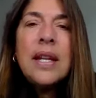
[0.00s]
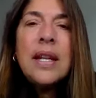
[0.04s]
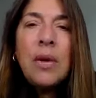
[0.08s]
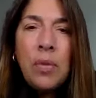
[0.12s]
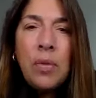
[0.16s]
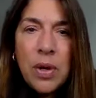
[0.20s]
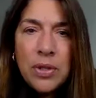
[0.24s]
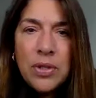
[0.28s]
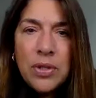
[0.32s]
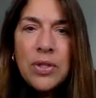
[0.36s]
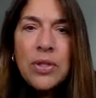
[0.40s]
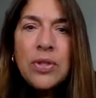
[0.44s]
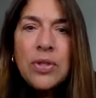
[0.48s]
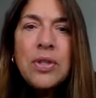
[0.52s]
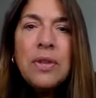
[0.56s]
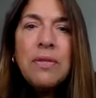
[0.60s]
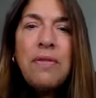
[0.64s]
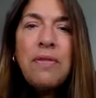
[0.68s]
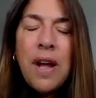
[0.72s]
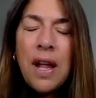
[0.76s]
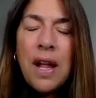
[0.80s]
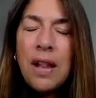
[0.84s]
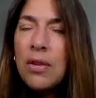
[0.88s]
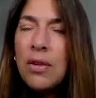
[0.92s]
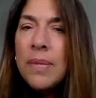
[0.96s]
"I want you to
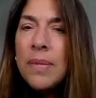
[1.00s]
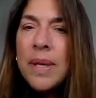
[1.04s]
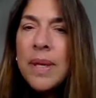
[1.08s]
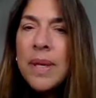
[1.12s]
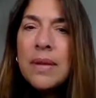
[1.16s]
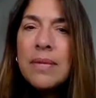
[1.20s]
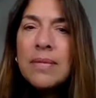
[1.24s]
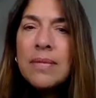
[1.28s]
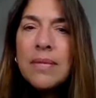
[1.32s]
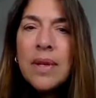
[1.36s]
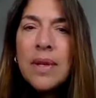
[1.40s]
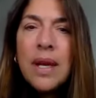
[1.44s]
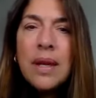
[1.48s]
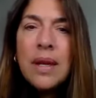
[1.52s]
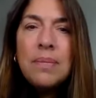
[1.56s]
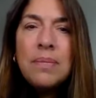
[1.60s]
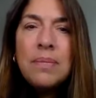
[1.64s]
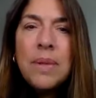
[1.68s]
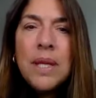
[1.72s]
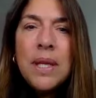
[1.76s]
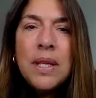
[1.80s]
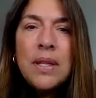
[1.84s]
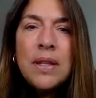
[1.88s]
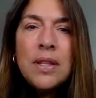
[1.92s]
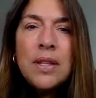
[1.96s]
follow me and
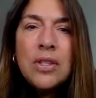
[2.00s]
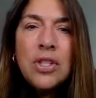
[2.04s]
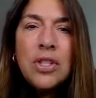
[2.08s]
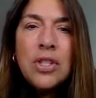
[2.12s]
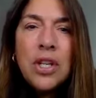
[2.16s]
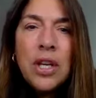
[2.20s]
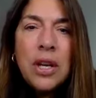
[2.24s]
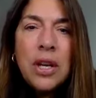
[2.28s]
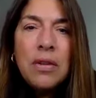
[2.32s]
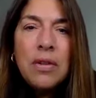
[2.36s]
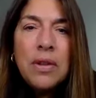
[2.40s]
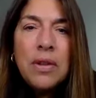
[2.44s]
be the chair